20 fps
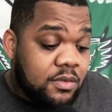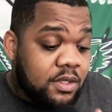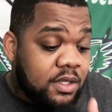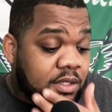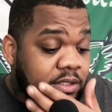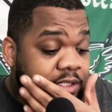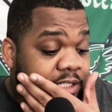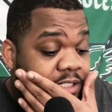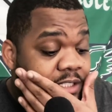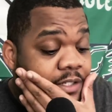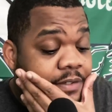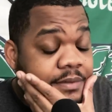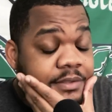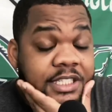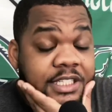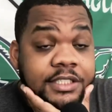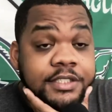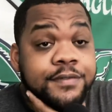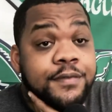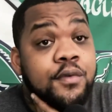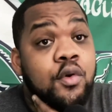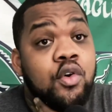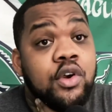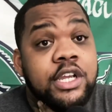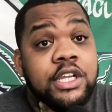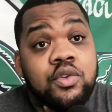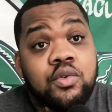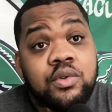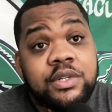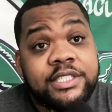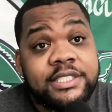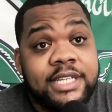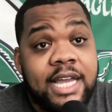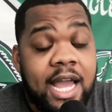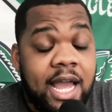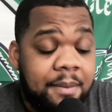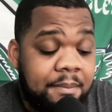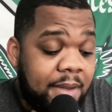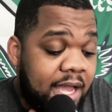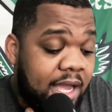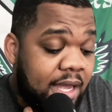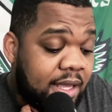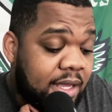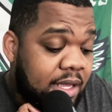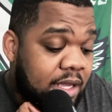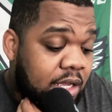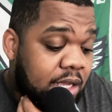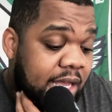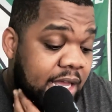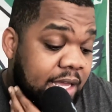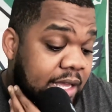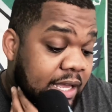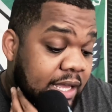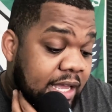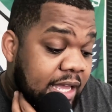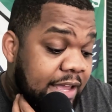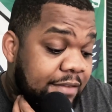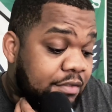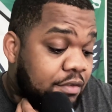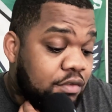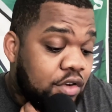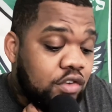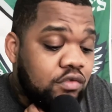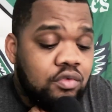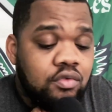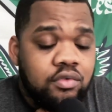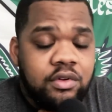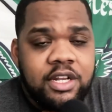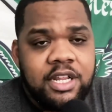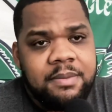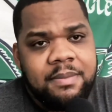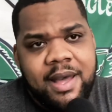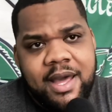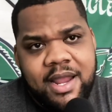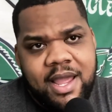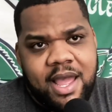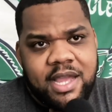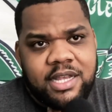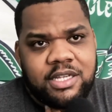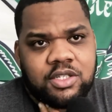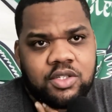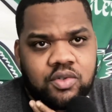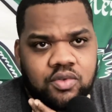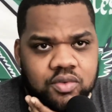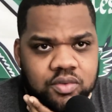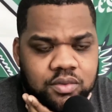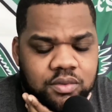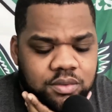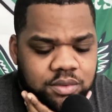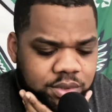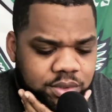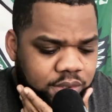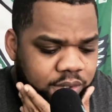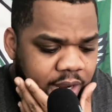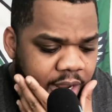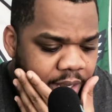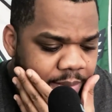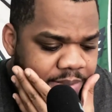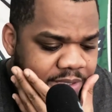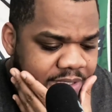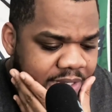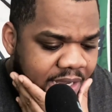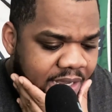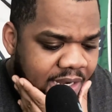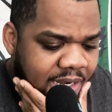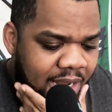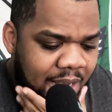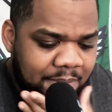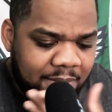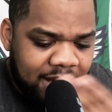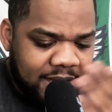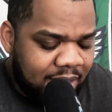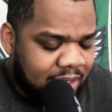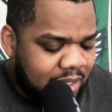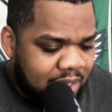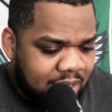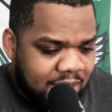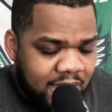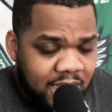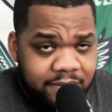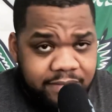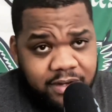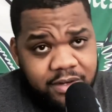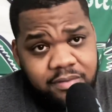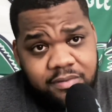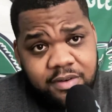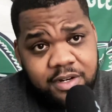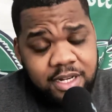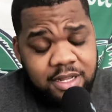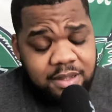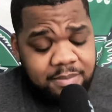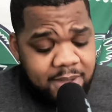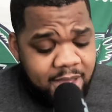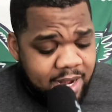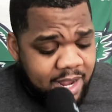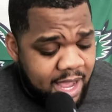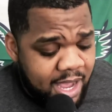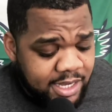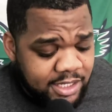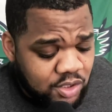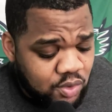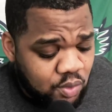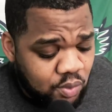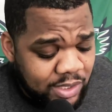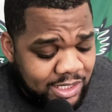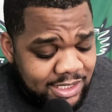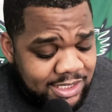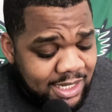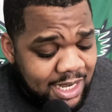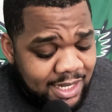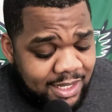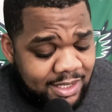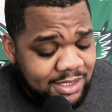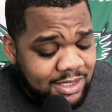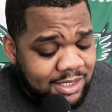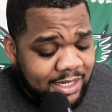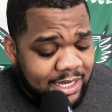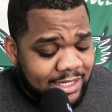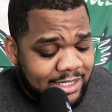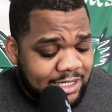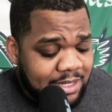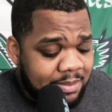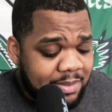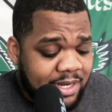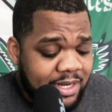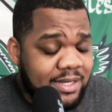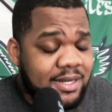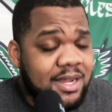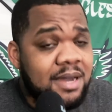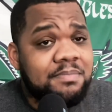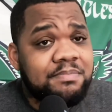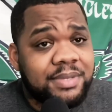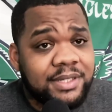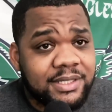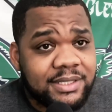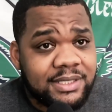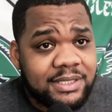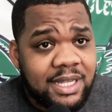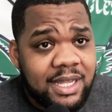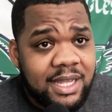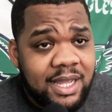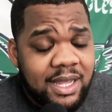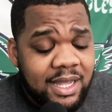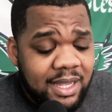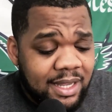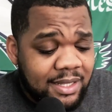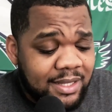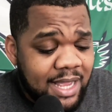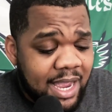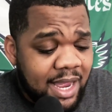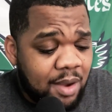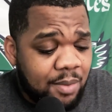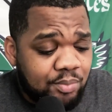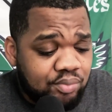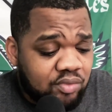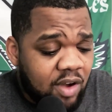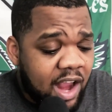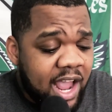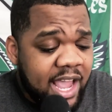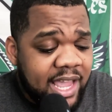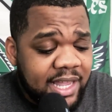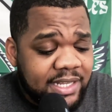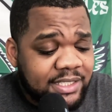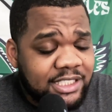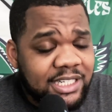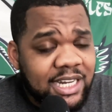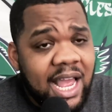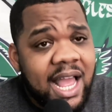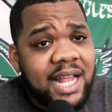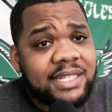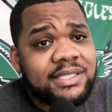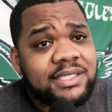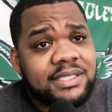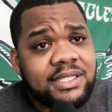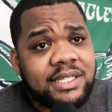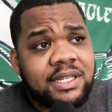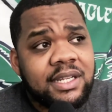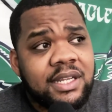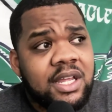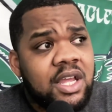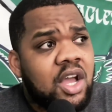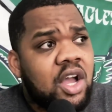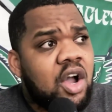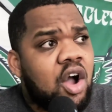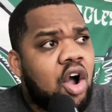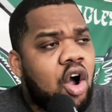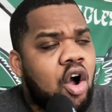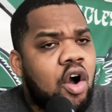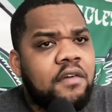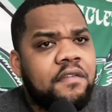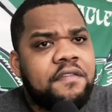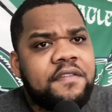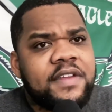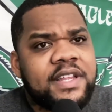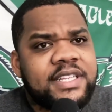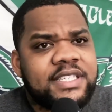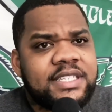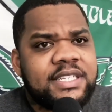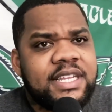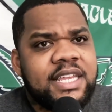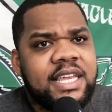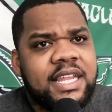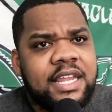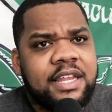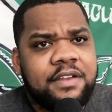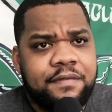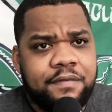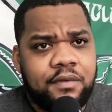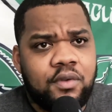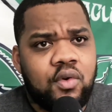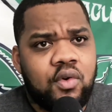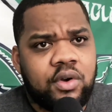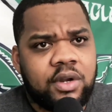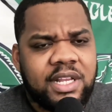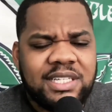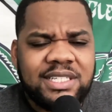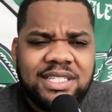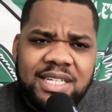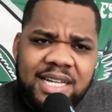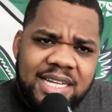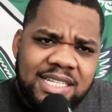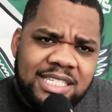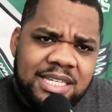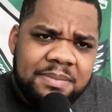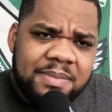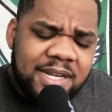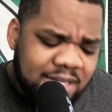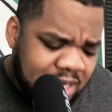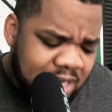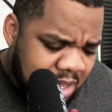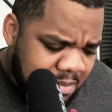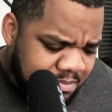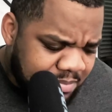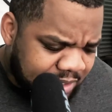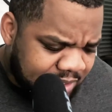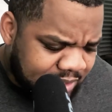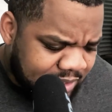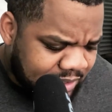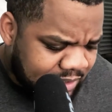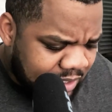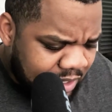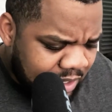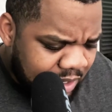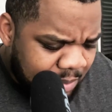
Since 4, he knew this guy, man. He even recruited him out of high school. You know what I'm saying? I mean, he recruited him out of high school. Let's look at some of the numbers that a Brian Johnson offense did in Florida. Let's look at some of the numbers.